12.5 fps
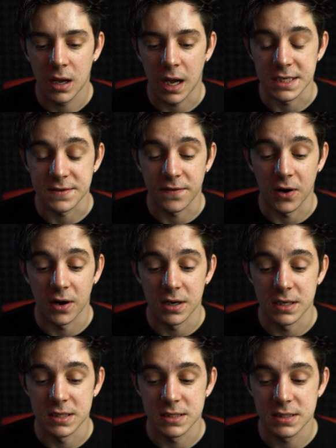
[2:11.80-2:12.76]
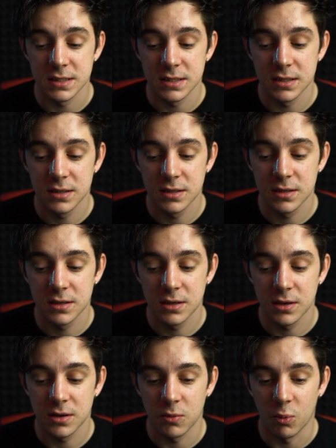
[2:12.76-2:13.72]
as far as
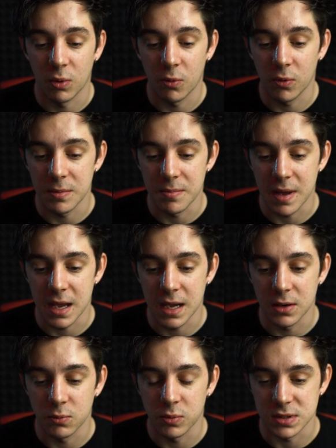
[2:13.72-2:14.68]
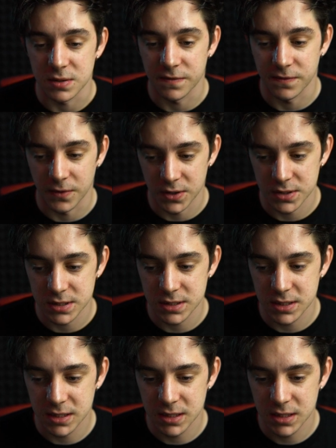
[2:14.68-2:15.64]
what we made was a
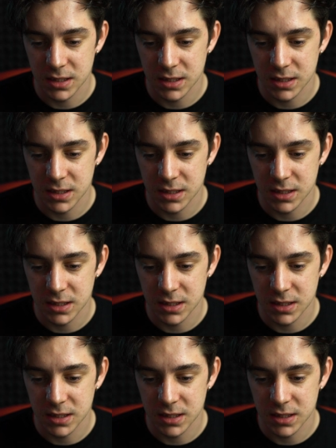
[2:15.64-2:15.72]
first